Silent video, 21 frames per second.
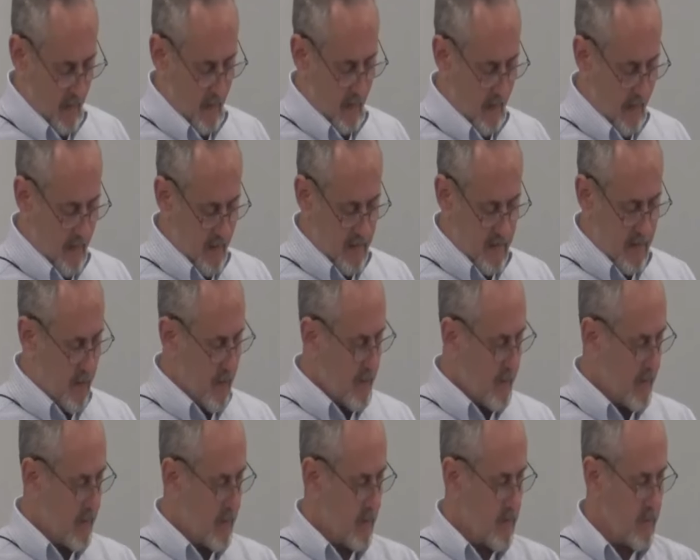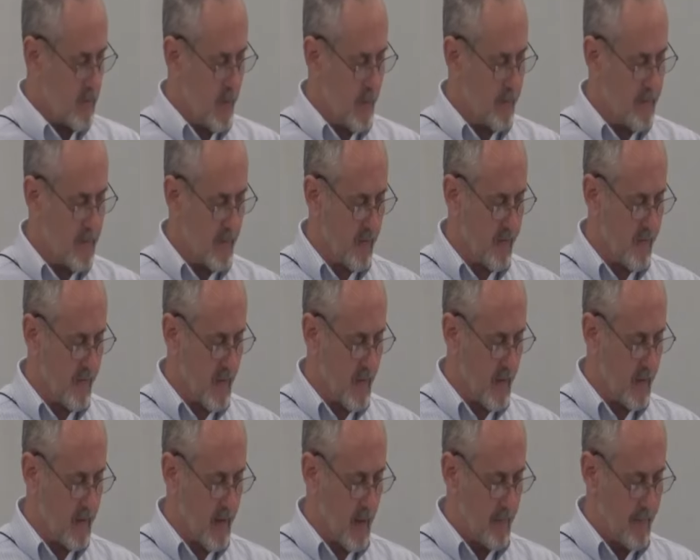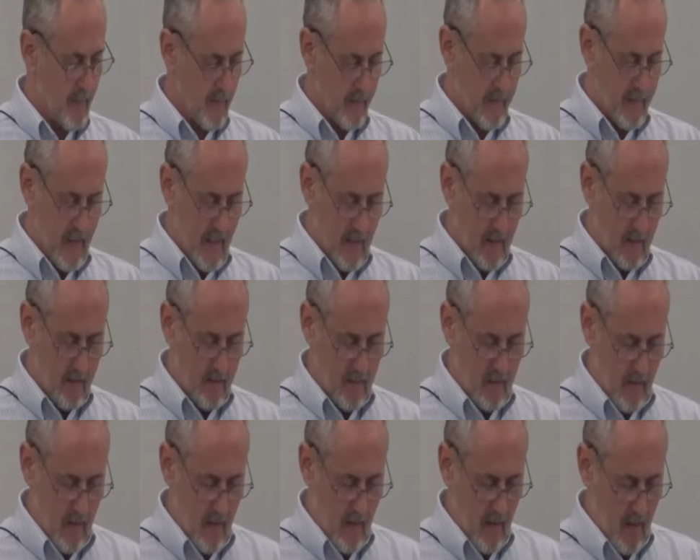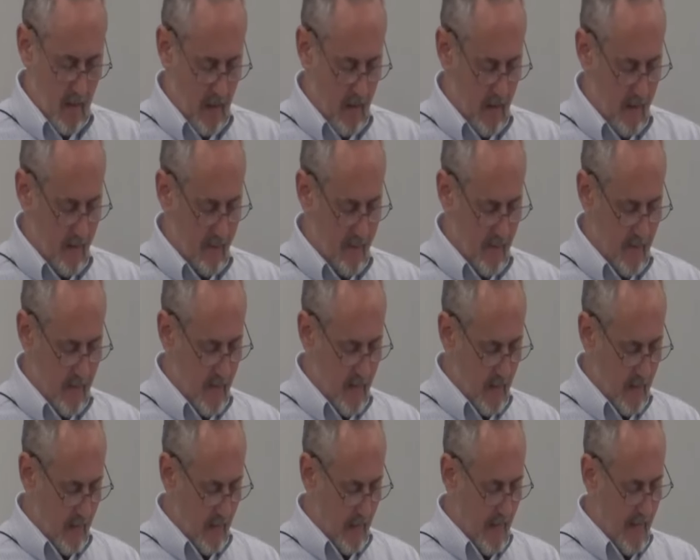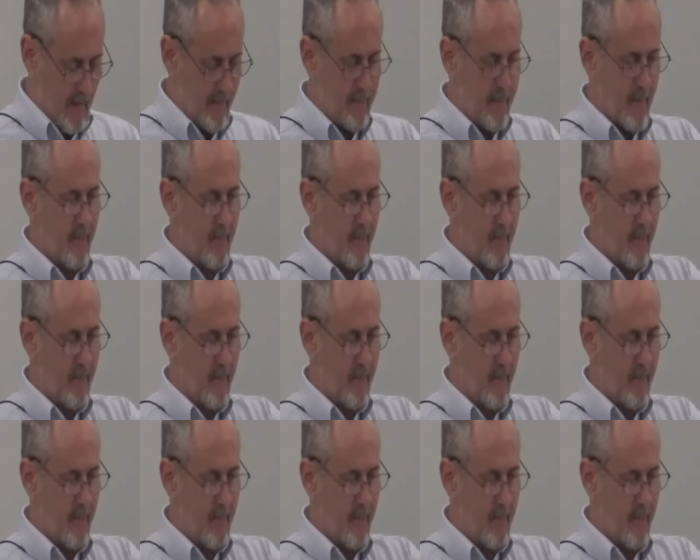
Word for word: Let us look at the scripture for a couple texts of the lamp.